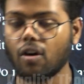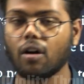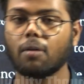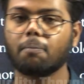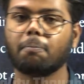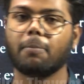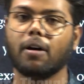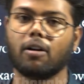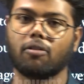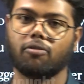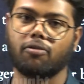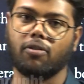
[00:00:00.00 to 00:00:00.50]
your
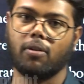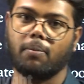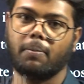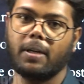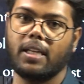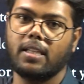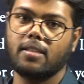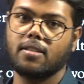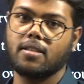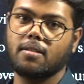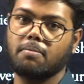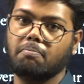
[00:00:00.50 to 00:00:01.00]

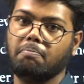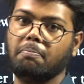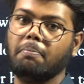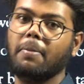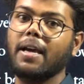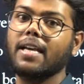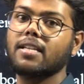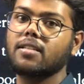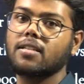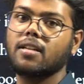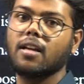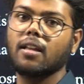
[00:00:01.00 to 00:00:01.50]
performance.
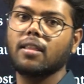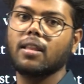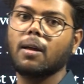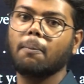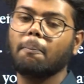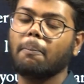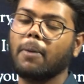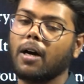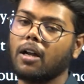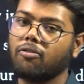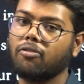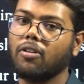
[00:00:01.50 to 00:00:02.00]
Based on the
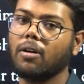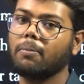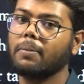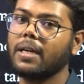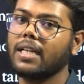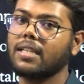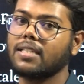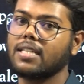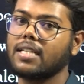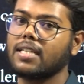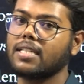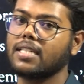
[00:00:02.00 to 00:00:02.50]

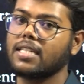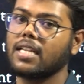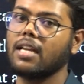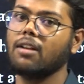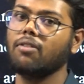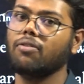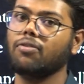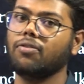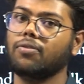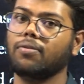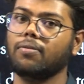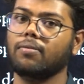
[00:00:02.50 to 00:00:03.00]
performance itself,
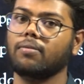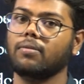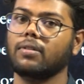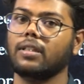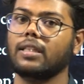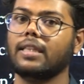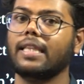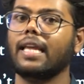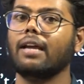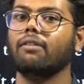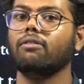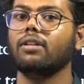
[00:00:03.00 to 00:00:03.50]

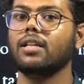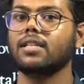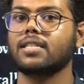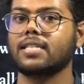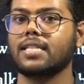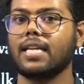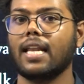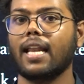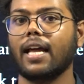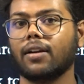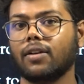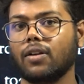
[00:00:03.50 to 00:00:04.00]
they will
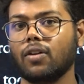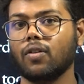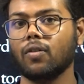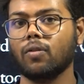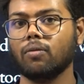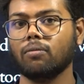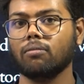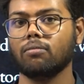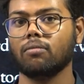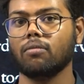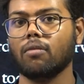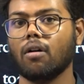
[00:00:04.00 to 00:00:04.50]
select you
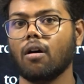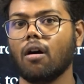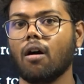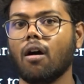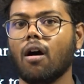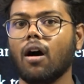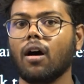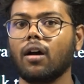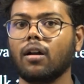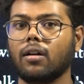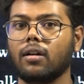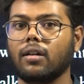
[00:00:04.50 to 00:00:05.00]

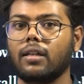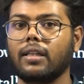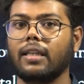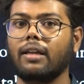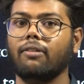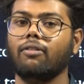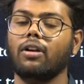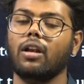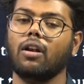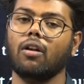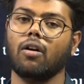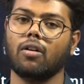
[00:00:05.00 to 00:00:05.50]
or they
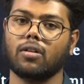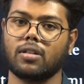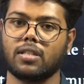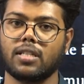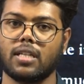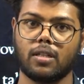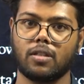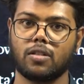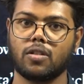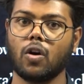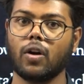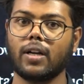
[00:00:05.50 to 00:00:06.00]
will not.
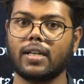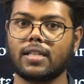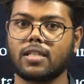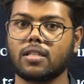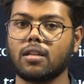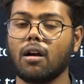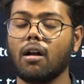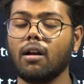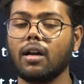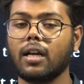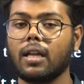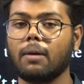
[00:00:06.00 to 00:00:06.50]
So it's
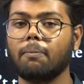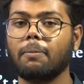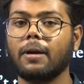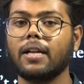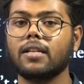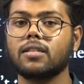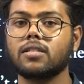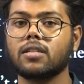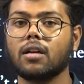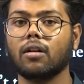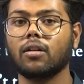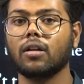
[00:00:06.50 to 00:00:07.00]
all
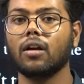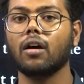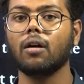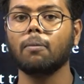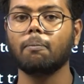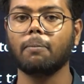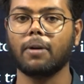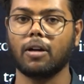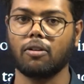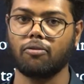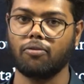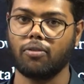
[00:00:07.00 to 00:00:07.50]
depends on your
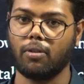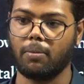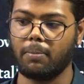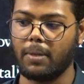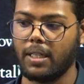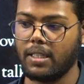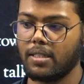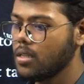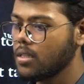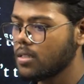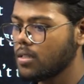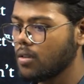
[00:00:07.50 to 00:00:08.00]
performance.
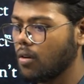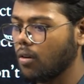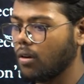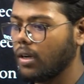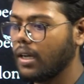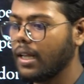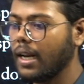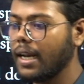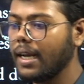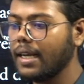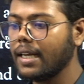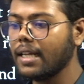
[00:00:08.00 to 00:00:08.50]
So
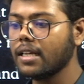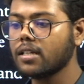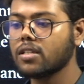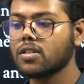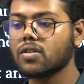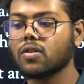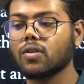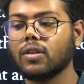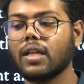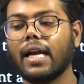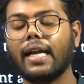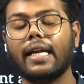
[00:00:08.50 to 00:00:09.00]
greetings
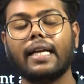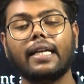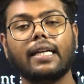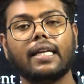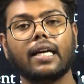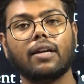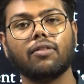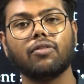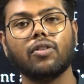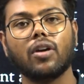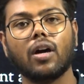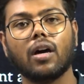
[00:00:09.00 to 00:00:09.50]
to the
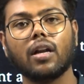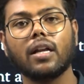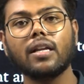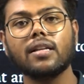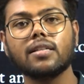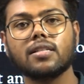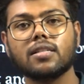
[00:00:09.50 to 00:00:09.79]
interviewer